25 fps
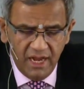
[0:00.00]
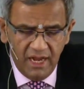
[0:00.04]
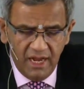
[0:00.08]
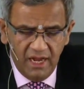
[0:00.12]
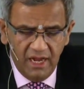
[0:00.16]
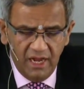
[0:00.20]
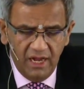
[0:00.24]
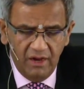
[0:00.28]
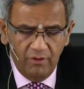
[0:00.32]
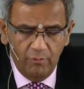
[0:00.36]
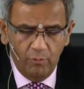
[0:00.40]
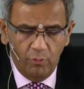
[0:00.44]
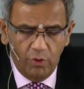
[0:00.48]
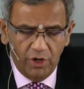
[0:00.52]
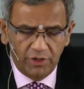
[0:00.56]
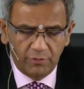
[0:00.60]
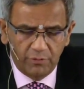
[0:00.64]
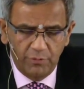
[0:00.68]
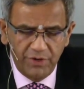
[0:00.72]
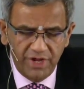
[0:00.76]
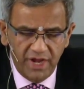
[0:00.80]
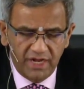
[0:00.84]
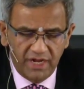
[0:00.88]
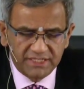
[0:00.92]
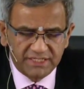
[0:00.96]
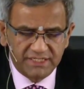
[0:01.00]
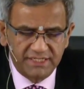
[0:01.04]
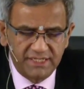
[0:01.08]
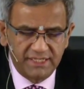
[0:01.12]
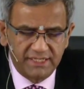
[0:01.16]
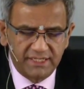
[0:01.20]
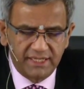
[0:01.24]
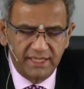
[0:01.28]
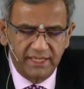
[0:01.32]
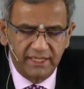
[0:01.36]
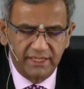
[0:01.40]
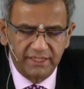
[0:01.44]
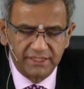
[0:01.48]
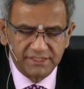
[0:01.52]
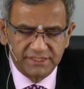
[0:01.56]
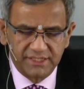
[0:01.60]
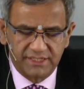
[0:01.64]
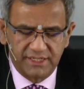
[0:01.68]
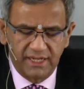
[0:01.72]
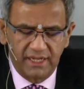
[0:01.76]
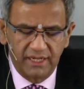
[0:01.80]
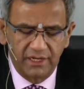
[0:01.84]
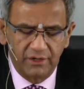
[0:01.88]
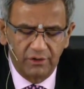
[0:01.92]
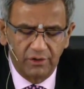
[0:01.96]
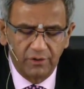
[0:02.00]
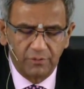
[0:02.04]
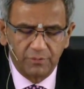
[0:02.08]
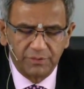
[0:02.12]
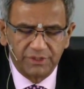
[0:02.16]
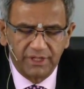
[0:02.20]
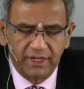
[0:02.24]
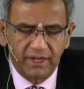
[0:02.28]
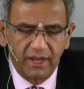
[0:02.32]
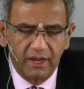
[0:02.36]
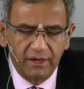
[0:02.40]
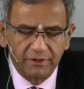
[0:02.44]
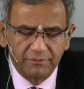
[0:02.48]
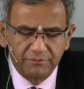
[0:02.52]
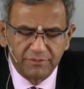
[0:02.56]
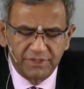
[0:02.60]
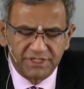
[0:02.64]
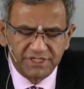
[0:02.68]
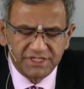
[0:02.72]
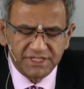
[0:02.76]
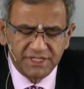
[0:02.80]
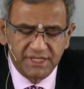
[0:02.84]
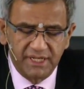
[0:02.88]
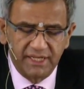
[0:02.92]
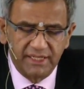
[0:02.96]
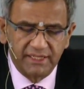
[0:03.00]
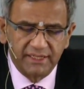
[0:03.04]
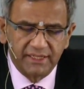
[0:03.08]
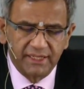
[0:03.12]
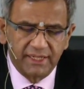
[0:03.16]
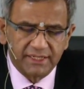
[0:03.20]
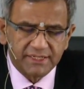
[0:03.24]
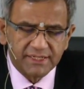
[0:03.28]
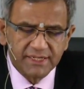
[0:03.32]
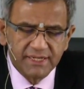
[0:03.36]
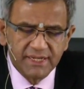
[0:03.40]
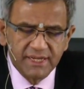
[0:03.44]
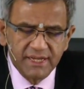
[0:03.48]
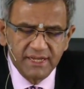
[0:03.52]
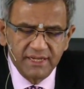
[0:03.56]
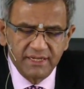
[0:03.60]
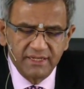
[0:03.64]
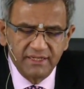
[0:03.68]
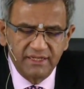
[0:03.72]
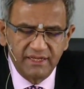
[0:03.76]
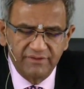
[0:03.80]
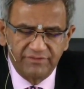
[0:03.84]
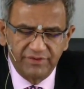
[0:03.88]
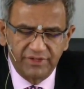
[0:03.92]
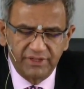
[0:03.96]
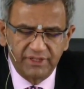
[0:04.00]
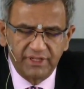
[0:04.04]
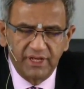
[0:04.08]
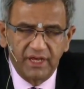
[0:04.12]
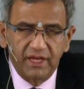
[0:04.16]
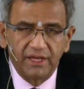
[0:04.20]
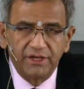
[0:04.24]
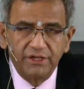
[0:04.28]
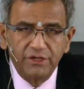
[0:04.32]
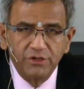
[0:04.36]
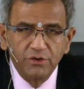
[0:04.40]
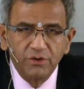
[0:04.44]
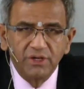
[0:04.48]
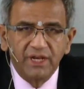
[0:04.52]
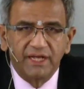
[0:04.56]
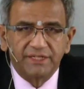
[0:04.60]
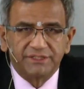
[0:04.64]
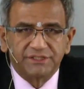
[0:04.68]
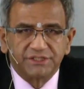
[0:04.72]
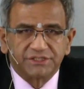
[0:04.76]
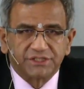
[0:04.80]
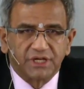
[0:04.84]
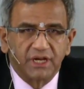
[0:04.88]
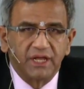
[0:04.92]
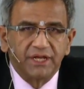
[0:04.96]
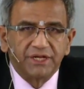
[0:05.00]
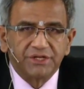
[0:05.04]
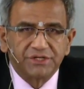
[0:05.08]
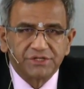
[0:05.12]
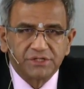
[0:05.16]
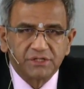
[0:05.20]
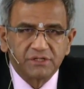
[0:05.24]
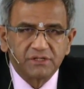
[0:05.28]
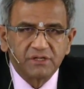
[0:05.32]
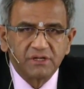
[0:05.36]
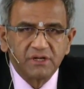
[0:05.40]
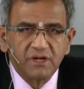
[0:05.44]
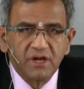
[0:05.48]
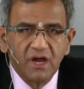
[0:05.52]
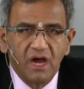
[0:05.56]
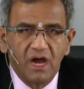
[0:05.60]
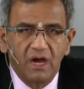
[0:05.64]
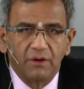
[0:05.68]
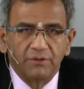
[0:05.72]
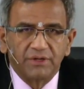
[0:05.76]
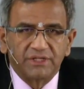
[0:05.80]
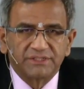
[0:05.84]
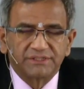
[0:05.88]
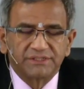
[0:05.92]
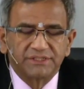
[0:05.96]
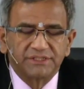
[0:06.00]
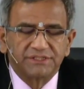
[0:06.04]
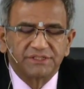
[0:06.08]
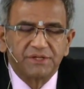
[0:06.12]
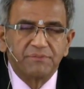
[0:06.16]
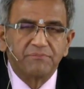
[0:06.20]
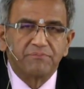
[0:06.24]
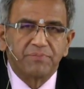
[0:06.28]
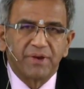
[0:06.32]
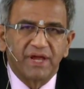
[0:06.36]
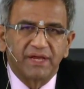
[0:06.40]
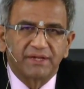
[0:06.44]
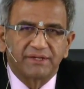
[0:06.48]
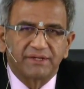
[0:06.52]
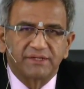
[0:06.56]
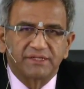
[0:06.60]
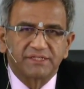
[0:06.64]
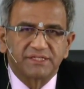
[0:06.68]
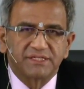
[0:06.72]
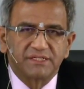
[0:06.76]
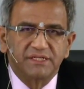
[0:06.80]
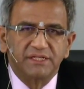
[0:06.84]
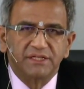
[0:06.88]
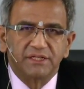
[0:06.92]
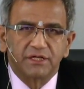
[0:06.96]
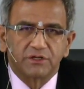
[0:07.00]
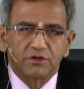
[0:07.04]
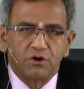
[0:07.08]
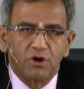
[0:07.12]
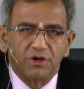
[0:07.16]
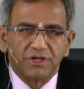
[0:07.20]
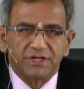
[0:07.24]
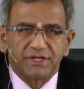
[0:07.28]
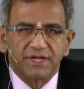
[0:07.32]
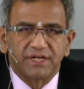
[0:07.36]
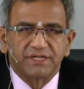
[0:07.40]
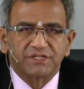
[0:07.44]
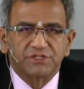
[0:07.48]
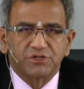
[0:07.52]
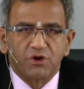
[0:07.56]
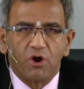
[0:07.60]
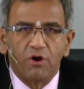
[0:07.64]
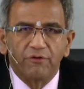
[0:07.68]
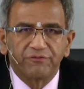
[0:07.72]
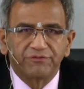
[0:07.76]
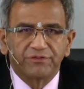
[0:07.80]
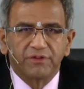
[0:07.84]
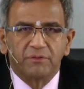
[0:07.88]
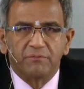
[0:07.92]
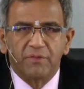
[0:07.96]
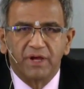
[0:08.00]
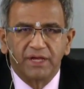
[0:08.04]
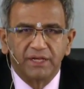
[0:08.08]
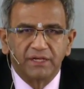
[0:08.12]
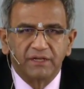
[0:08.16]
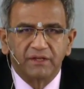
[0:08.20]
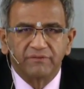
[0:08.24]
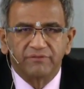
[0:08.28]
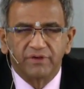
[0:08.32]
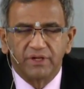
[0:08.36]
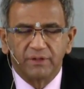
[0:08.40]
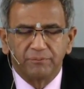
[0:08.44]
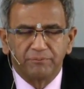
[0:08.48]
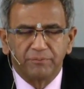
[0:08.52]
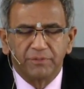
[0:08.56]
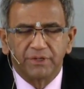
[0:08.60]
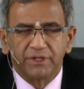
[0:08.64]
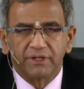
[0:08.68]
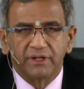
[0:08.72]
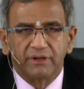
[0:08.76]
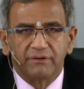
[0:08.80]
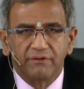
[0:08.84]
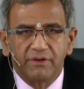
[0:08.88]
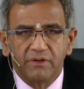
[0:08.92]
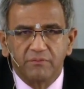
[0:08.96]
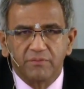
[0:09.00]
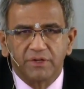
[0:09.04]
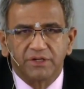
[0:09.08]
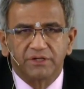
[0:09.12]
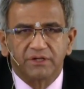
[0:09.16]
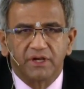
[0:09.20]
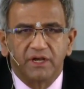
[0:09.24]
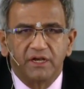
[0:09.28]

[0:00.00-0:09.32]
Uh, what we are seeking is a dialogue with the government saying that given their new legislation, how does this impact us in the context of the mine development agreement?